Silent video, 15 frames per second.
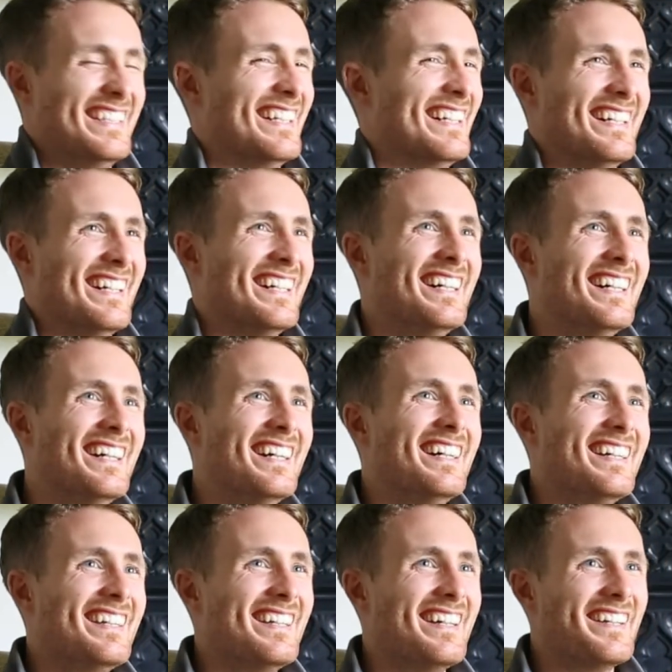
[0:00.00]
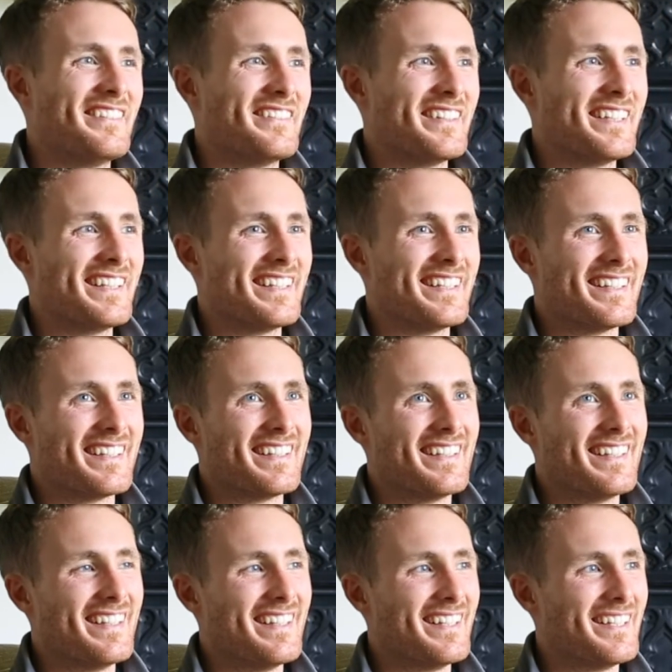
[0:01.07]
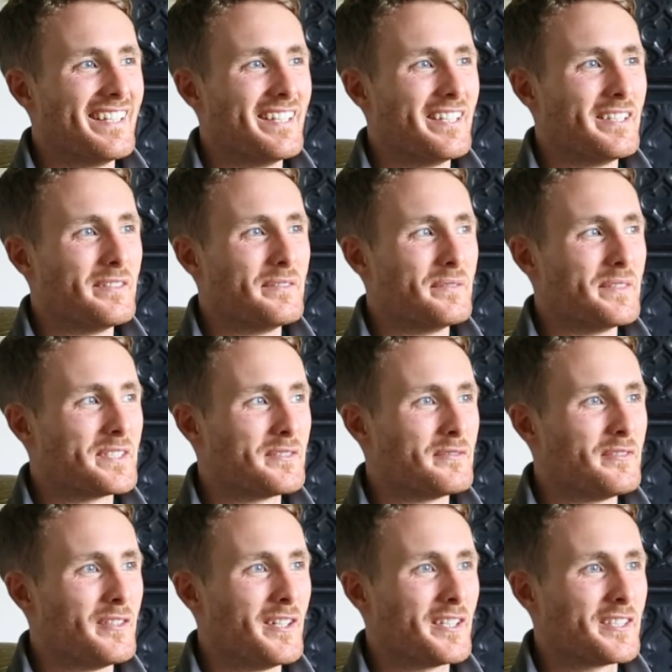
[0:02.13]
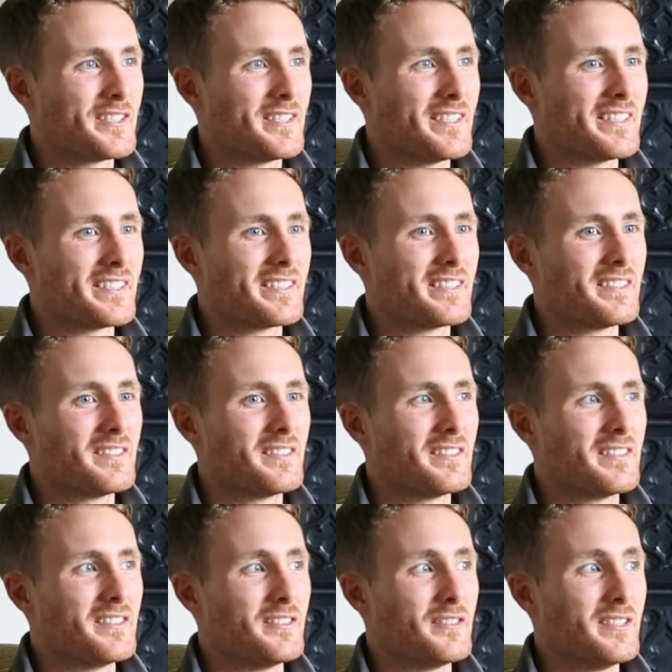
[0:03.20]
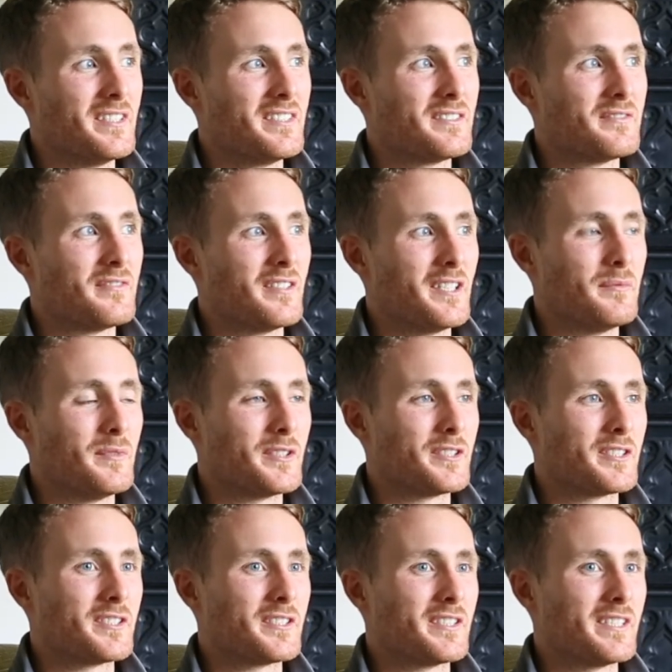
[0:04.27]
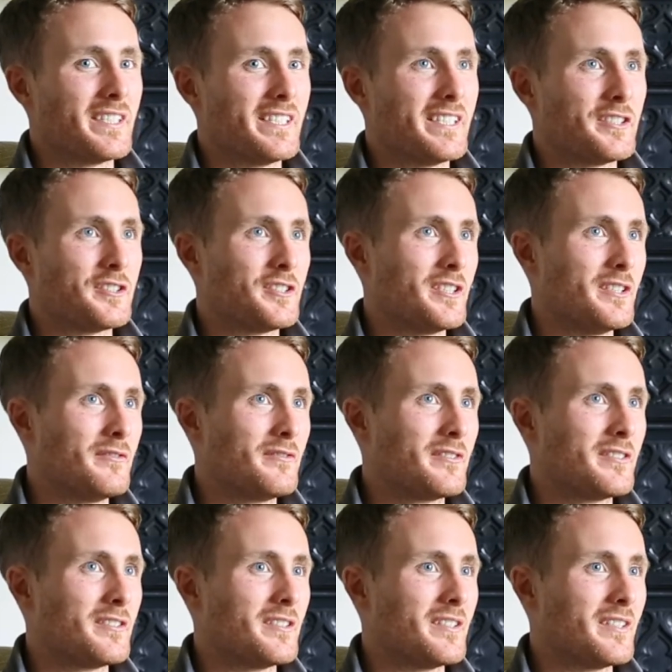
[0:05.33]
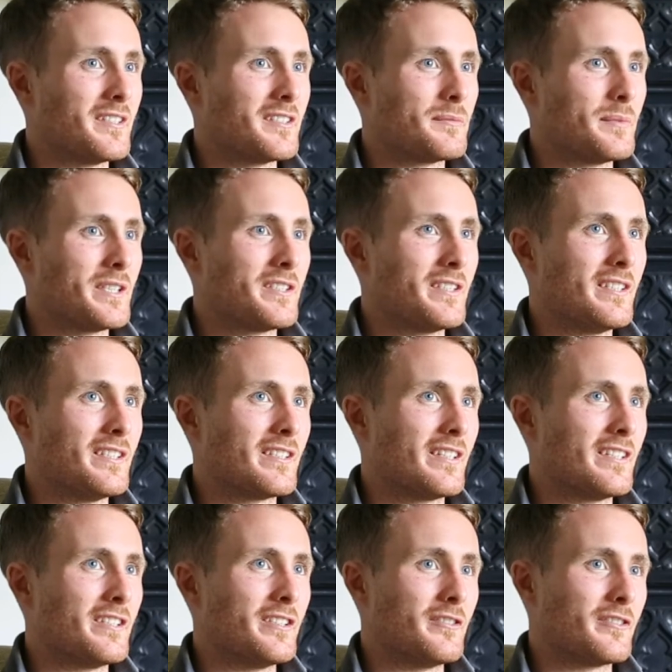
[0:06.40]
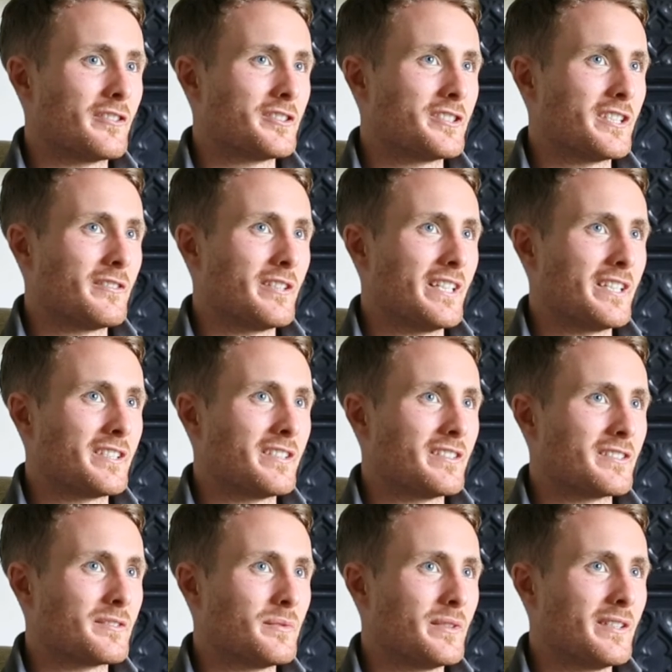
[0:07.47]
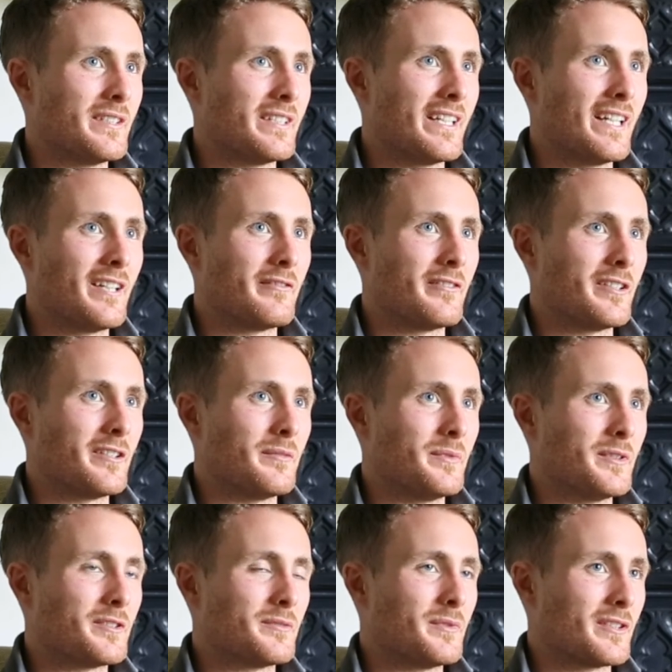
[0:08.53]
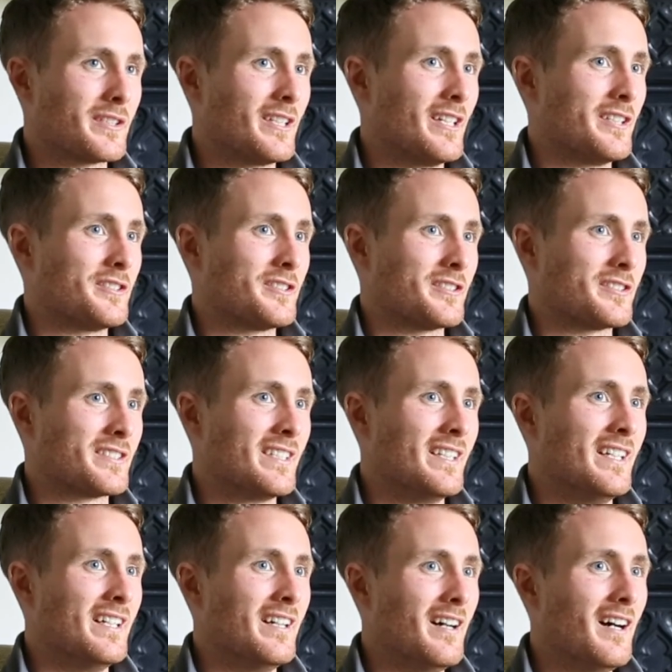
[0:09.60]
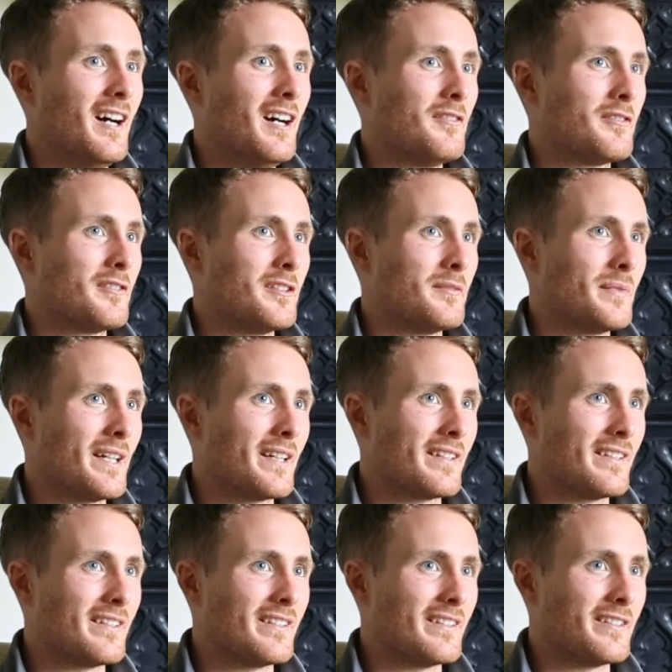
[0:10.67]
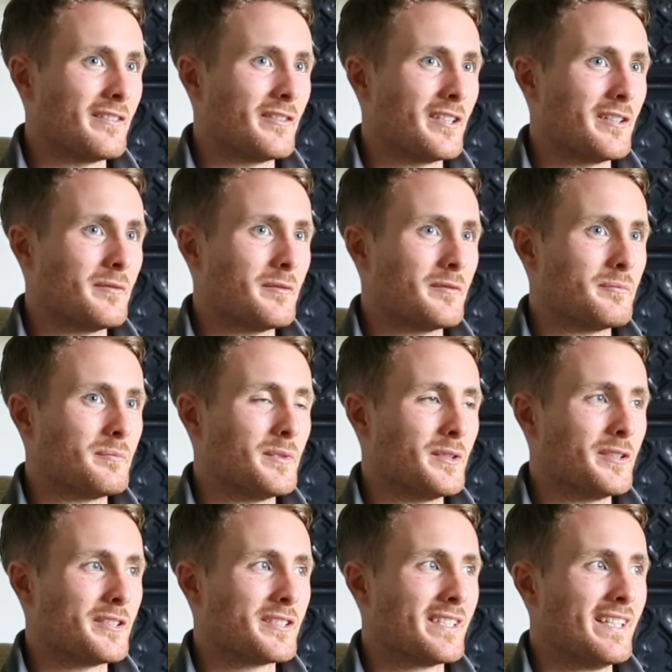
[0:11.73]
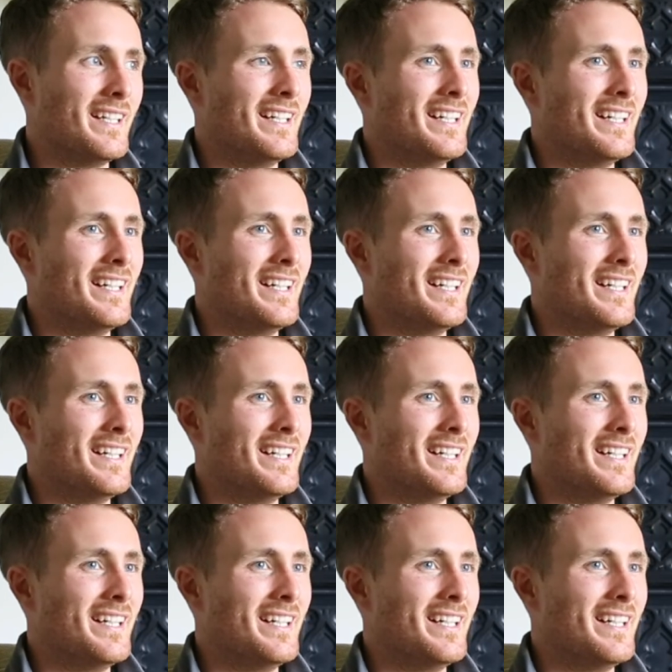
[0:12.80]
No, not really. It's unfortunate. There is very much a shift, especially in the kind of younger generations, where they are very much more conscious of our impact in the environment, but